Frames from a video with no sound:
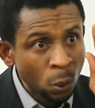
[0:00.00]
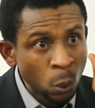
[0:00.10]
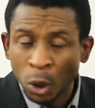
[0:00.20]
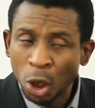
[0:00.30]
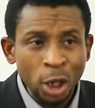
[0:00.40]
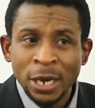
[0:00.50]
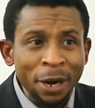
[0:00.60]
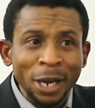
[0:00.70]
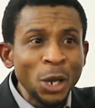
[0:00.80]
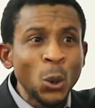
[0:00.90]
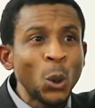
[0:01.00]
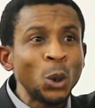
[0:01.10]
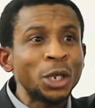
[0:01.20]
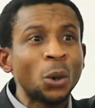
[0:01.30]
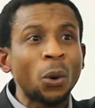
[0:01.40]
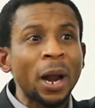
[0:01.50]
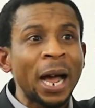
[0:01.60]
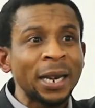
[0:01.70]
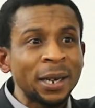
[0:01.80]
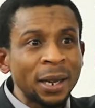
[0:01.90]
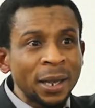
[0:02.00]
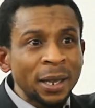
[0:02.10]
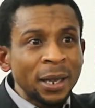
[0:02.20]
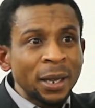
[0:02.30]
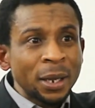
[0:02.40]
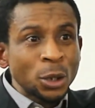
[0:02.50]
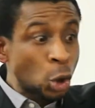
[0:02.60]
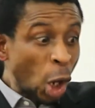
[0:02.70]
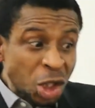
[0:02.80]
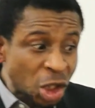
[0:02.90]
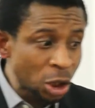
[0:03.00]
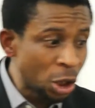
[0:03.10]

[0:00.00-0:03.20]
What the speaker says: would ordinarily hold the Quran, touch